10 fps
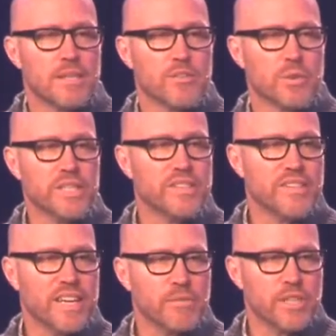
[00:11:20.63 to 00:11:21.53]
The reason
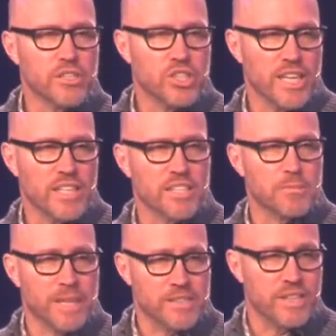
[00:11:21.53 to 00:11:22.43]
that I'm going to challenge
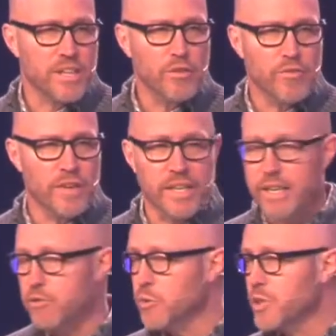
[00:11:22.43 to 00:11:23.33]
myself and
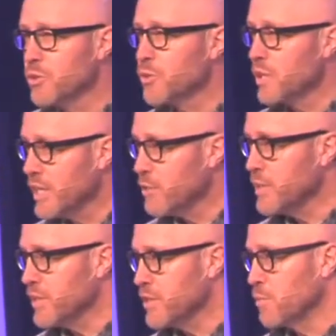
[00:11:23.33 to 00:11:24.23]
everyone who will hear
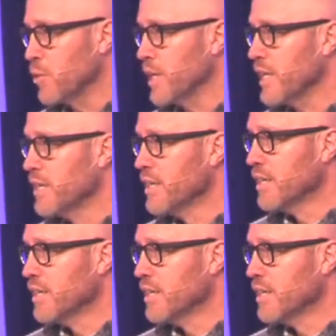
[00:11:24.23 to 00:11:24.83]
me this morning